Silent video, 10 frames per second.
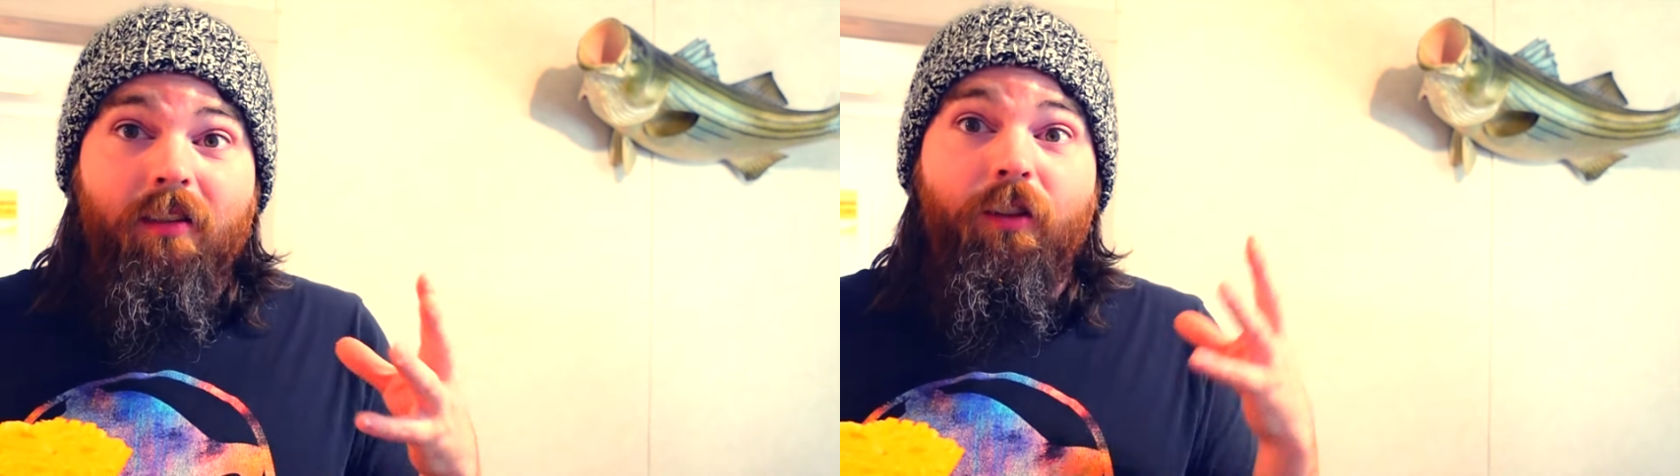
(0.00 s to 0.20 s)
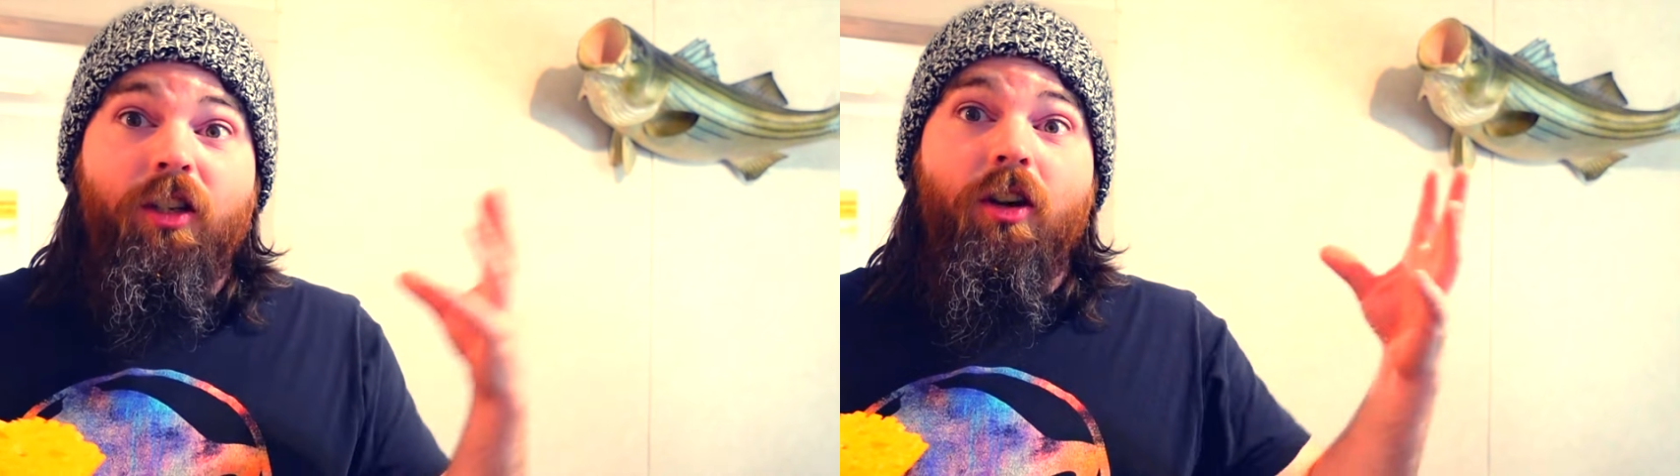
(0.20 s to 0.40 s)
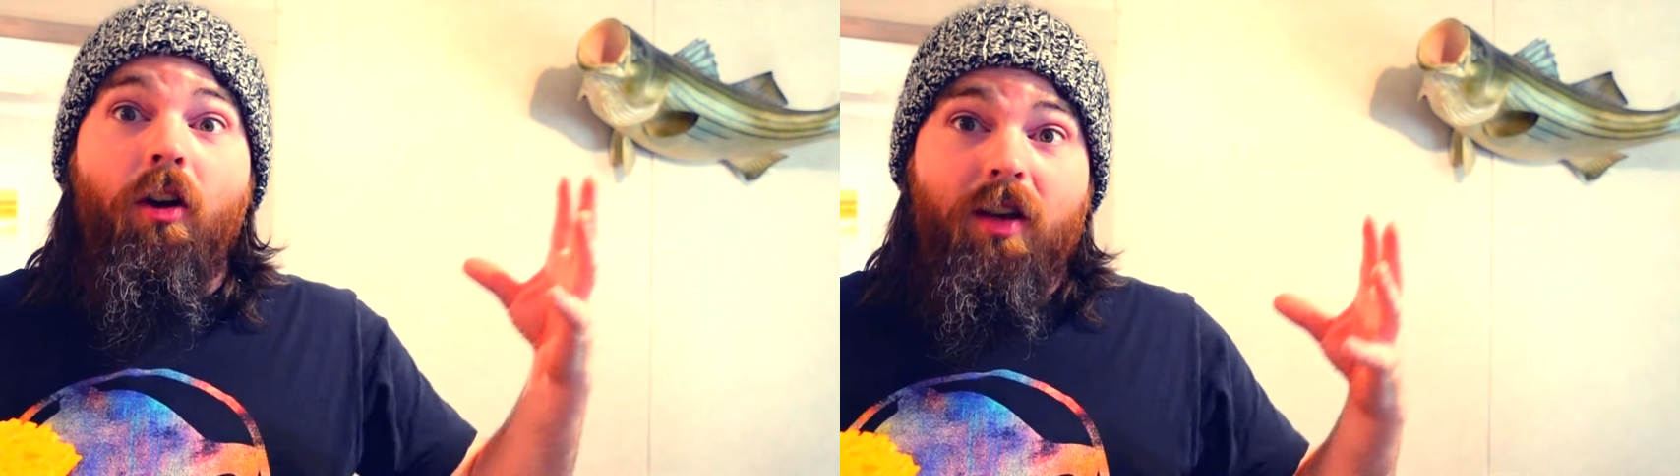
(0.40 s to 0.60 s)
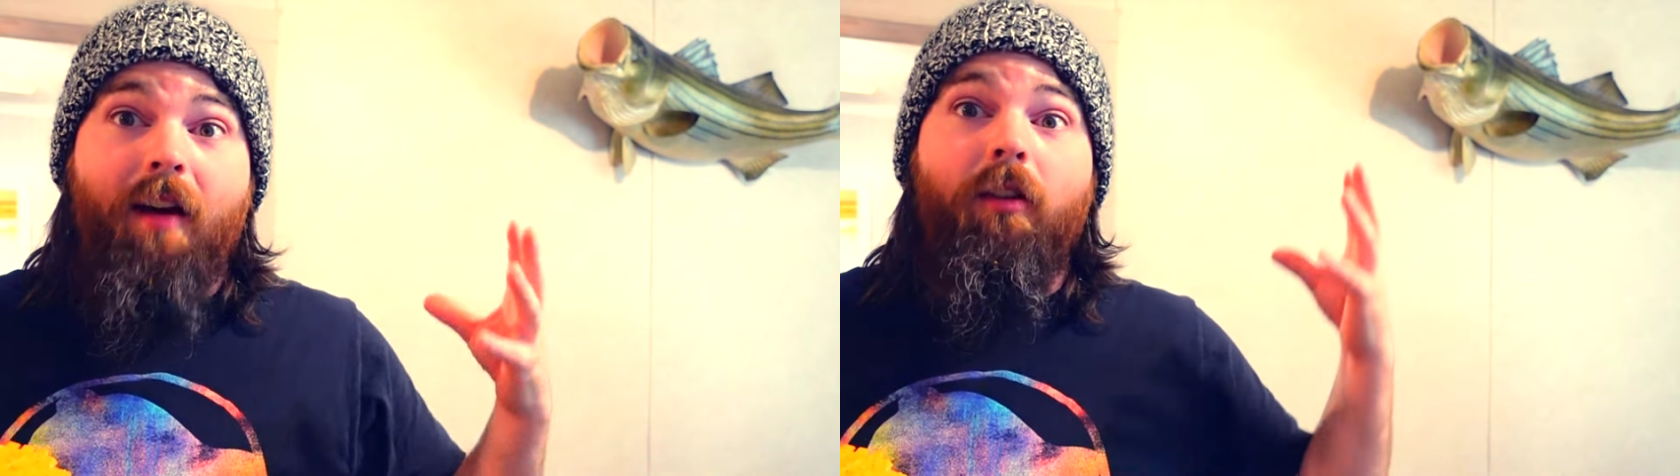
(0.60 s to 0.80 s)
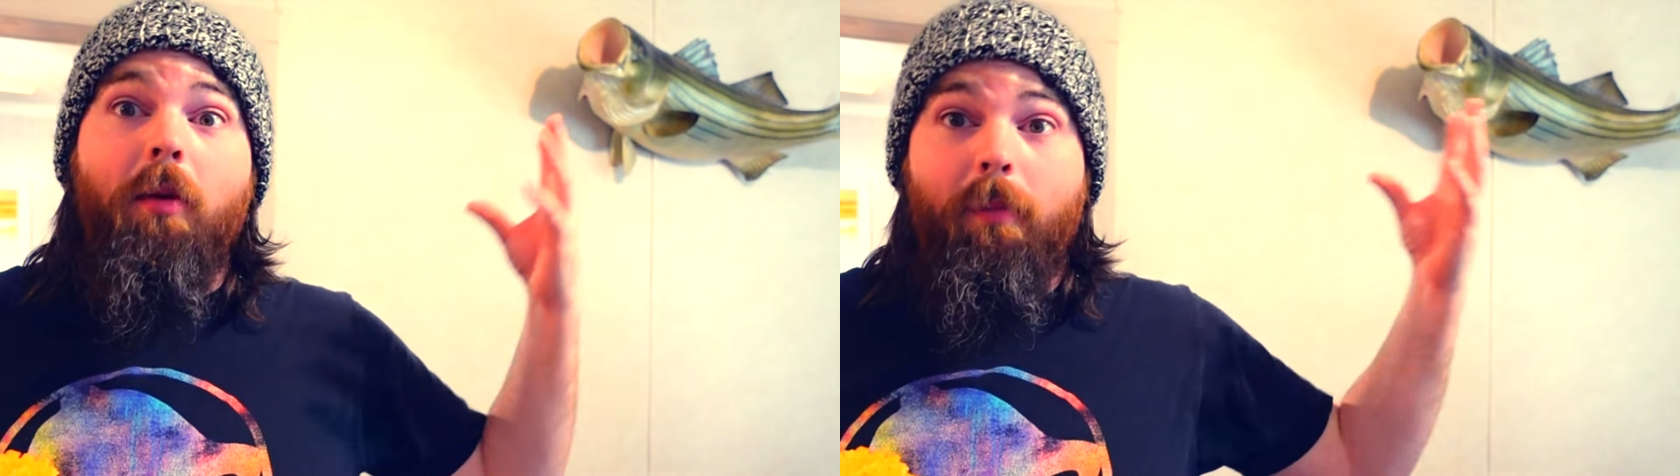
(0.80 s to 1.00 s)
of the salt
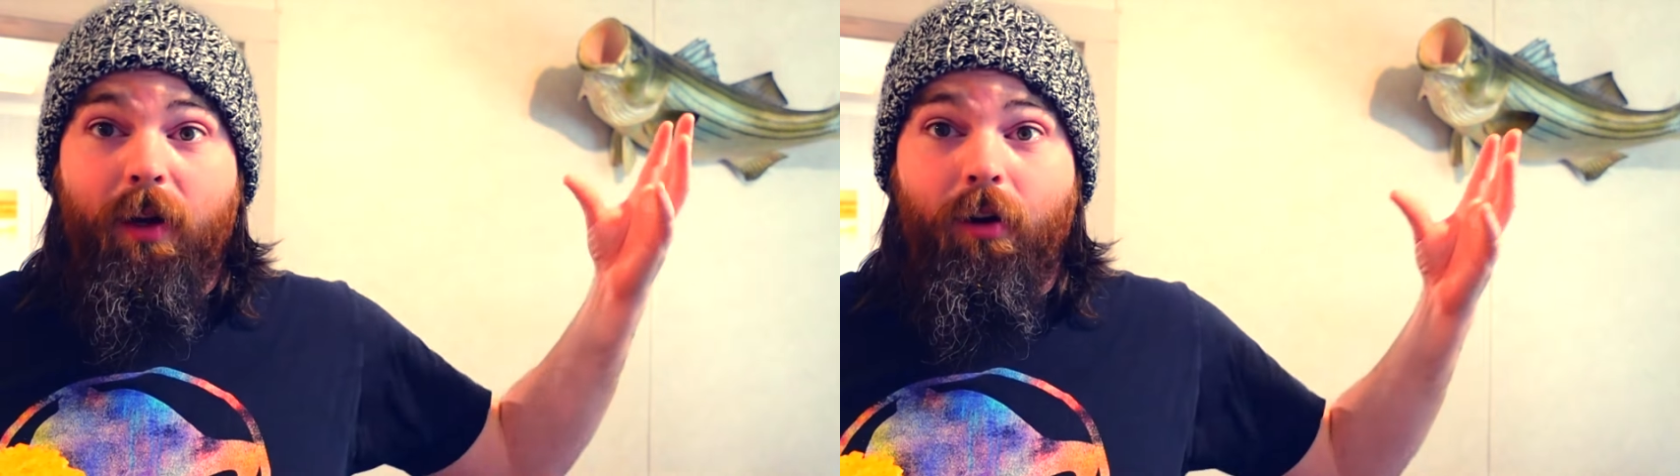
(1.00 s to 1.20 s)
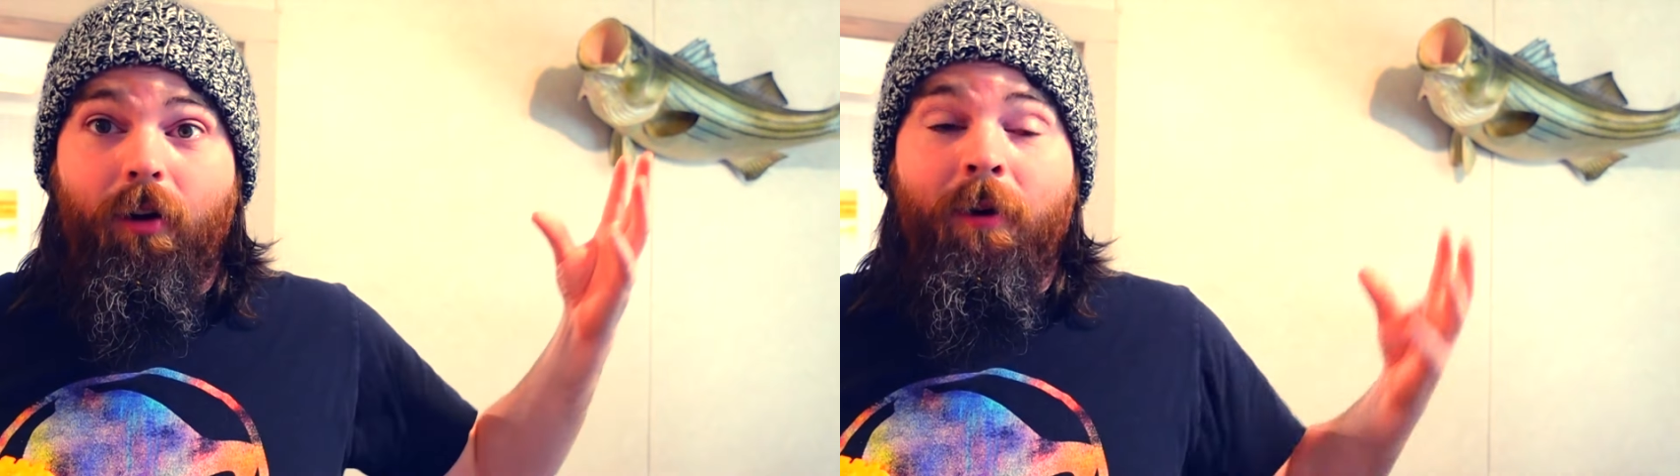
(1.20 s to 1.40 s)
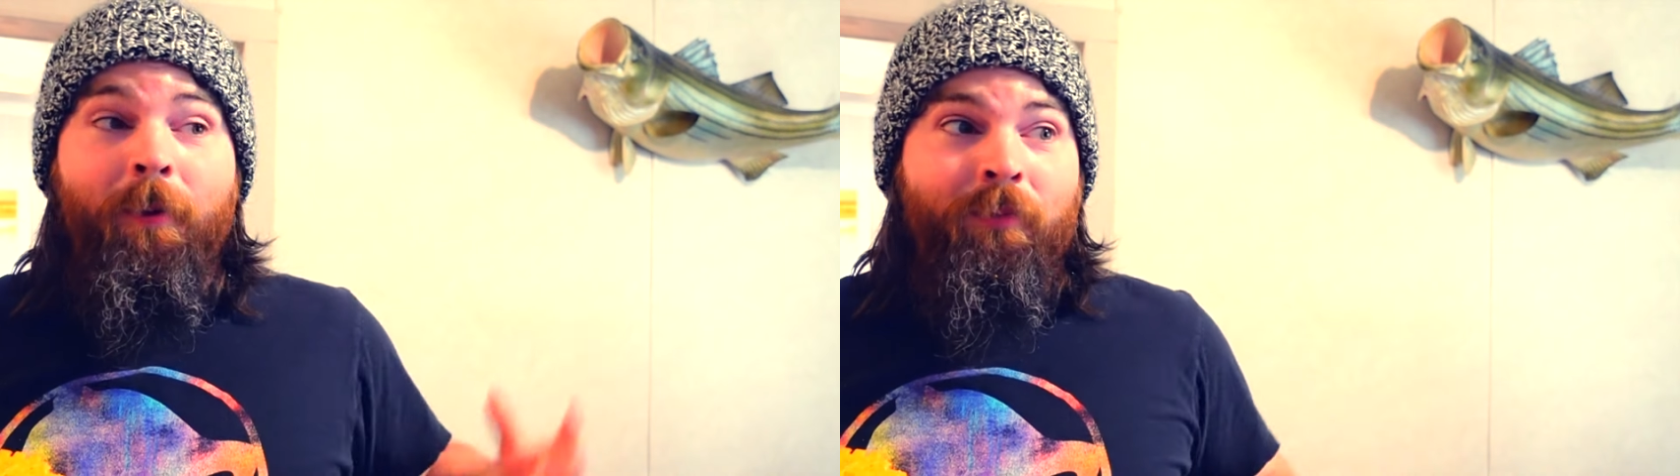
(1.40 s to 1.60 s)
have to be bigger